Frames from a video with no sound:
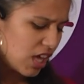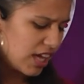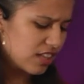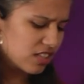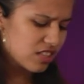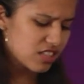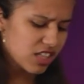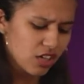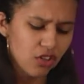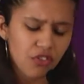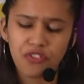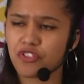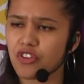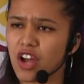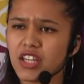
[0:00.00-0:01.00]
Instead
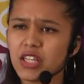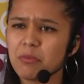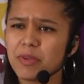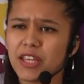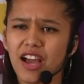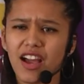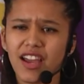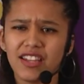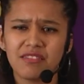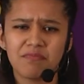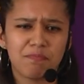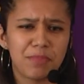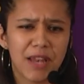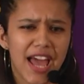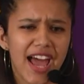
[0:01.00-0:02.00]
of running behind
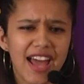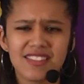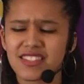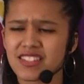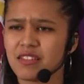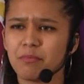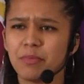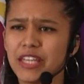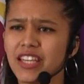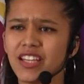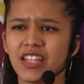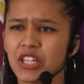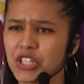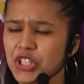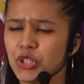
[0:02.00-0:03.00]
plans and being
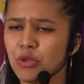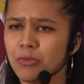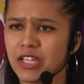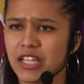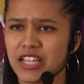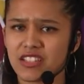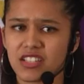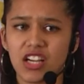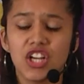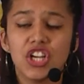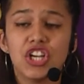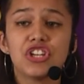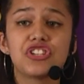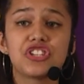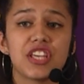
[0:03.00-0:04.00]
an accumulator,
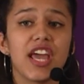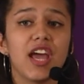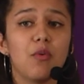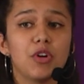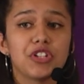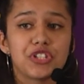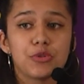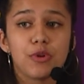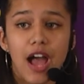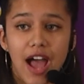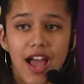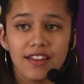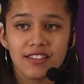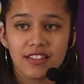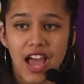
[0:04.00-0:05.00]
share what you
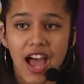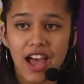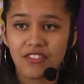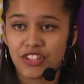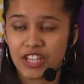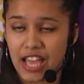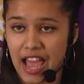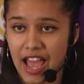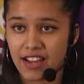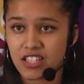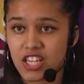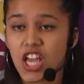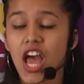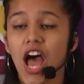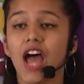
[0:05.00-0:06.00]
have in hand
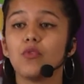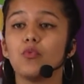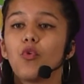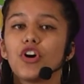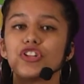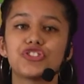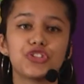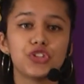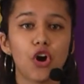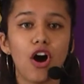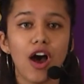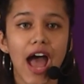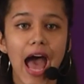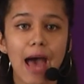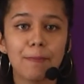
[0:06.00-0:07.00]
and watch
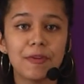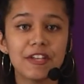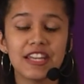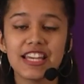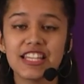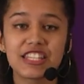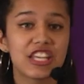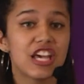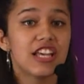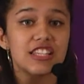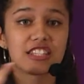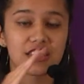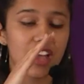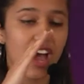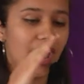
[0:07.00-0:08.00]
your happiness
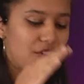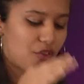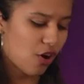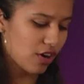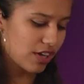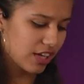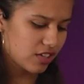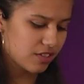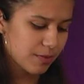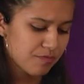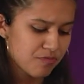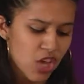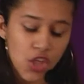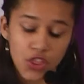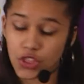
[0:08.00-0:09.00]
skyrocket.
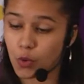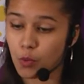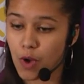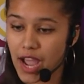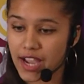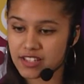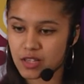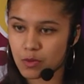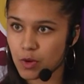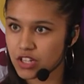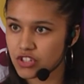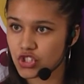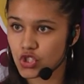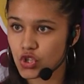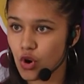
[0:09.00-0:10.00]
The wiser
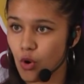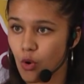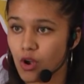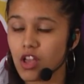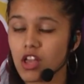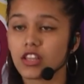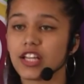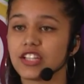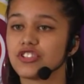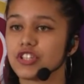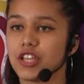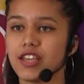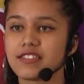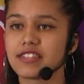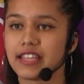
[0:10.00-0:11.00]
ones know that
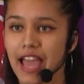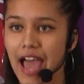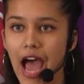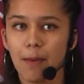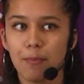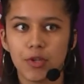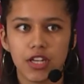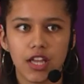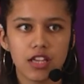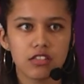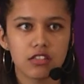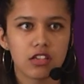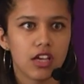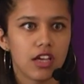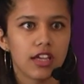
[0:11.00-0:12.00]
chasing happiness
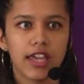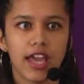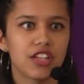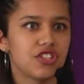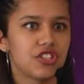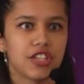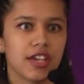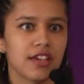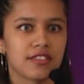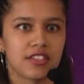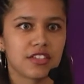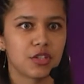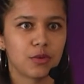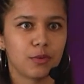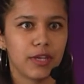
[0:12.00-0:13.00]
can chase
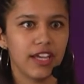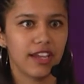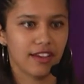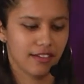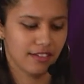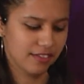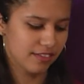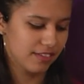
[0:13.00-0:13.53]
it away.